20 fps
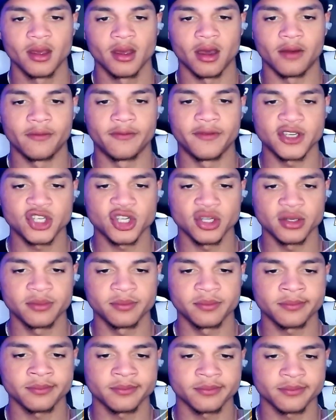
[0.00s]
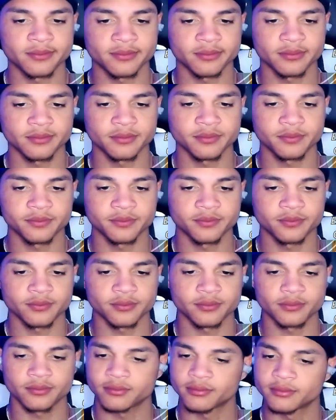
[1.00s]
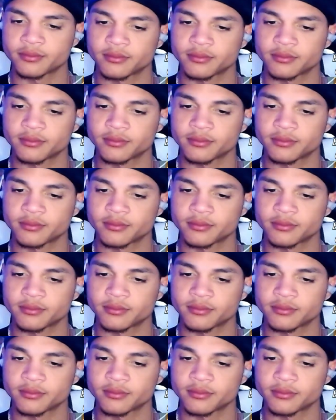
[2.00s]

A vision. Are you okay?